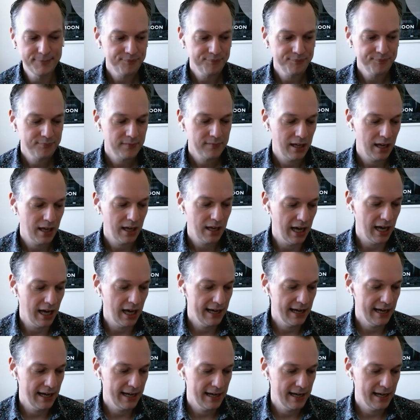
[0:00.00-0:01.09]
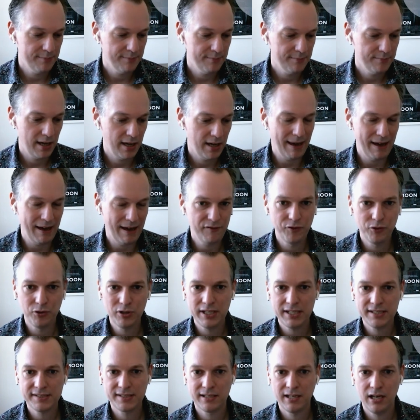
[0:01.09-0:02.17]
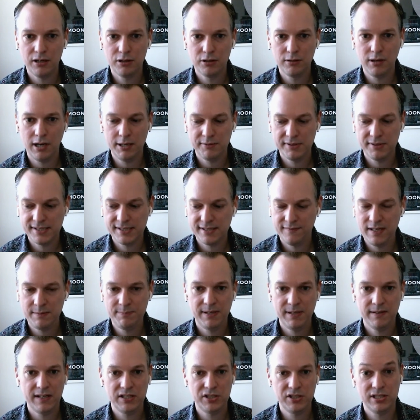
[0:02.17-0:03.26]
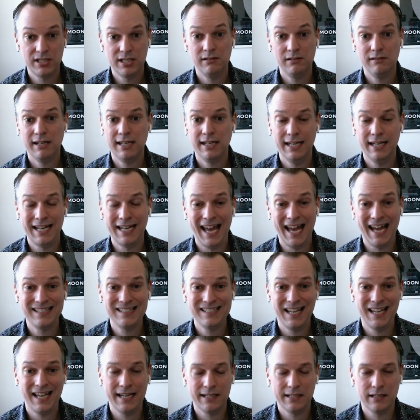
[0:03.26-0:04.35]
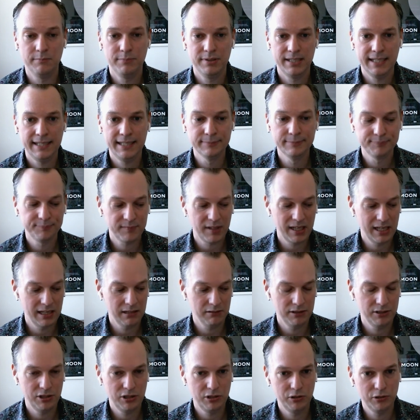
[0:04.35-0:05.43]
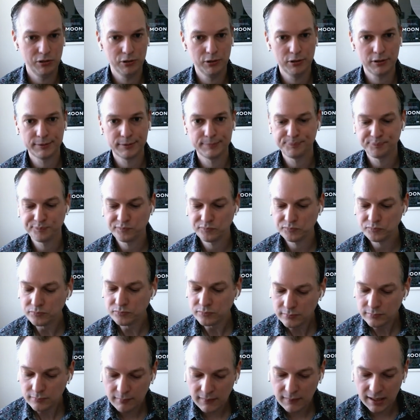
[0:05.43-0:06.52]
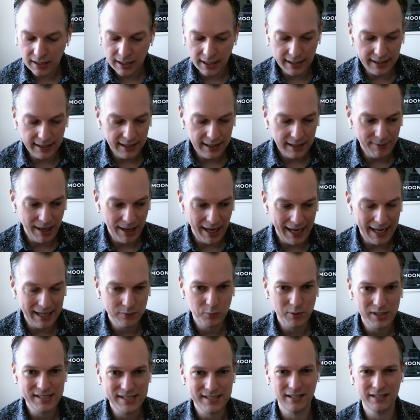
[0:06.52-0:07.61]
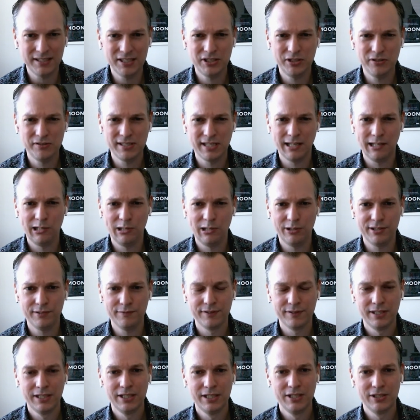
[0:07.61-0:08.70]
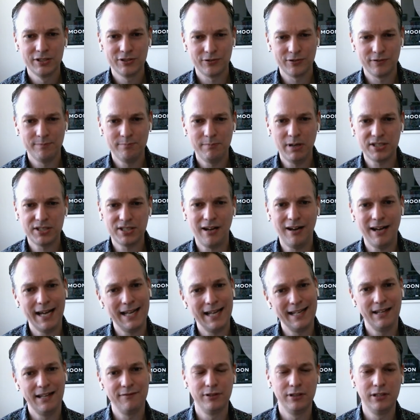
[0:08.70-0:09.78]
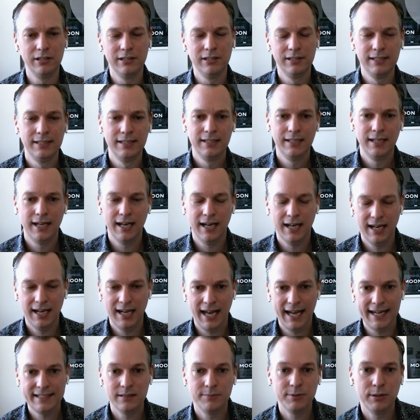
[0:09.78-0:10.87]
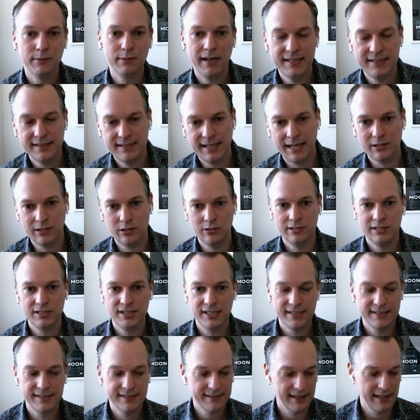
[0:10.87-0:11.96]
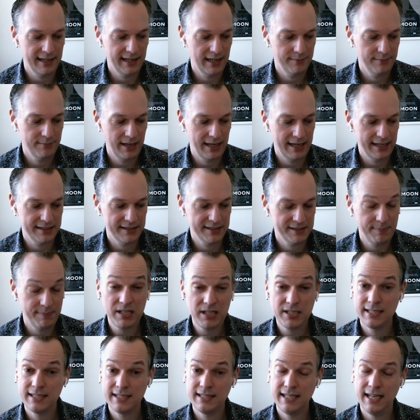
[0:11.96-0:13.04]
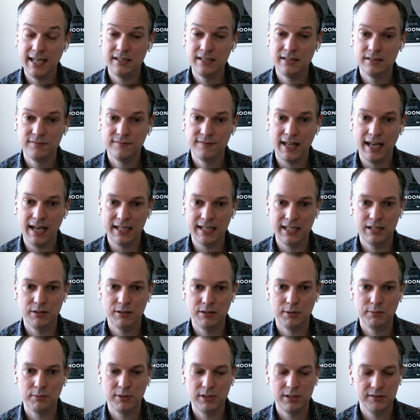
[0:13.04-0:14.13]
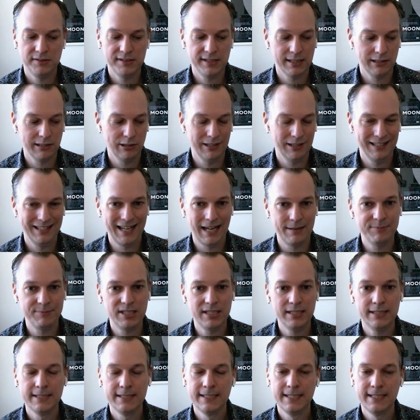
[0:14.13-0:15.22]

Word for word: About 4 years ago, I was a VP of engineering at an ad tech company here in New York. And we started using a lot of sort of much higher level AWS technologies. And especially at the end of that year, we were using a lot of Lambda.